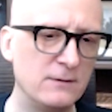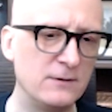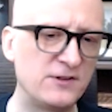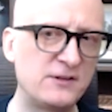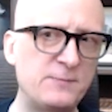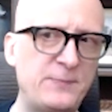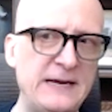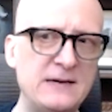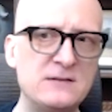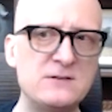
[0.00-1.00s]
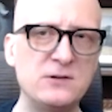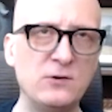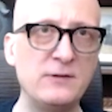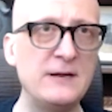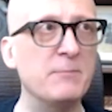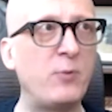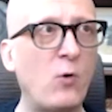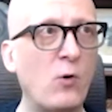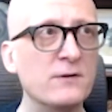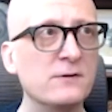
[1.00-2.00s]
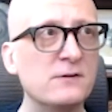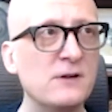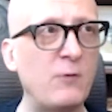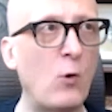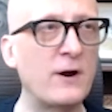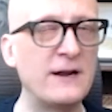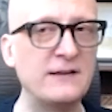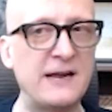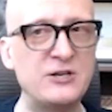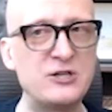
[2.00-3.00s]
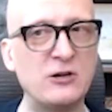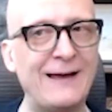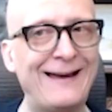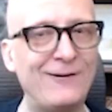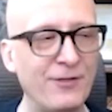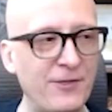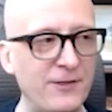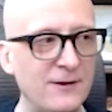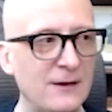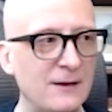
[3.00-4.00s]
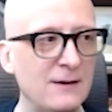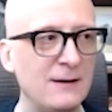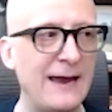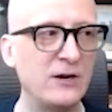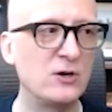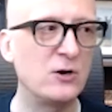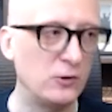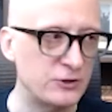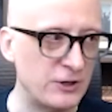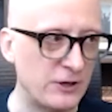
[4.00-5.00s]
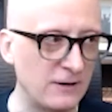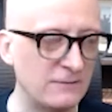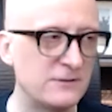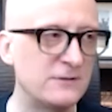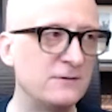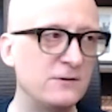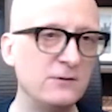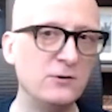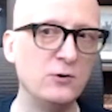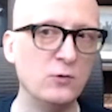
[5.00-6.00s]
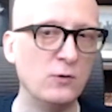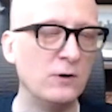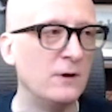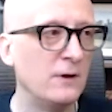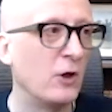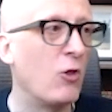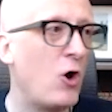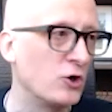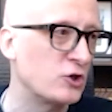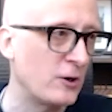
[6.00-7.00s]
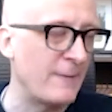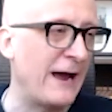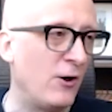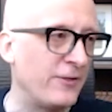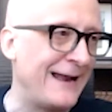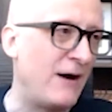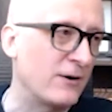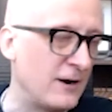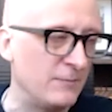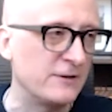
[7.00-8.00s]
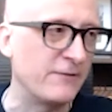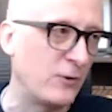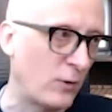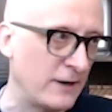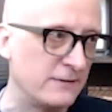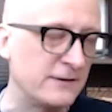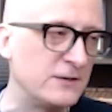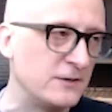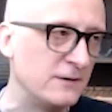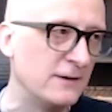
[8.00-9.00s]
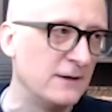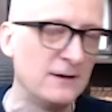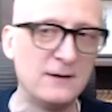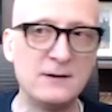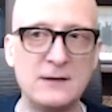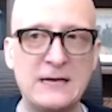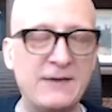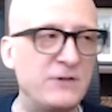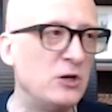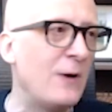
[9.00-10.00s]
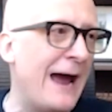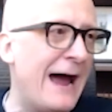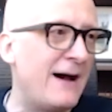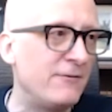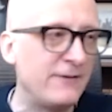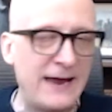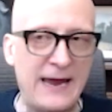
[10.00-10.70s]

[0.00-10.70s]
speak to the importance of organizational health and culture to the long-term health and outcomes of an organization. If you have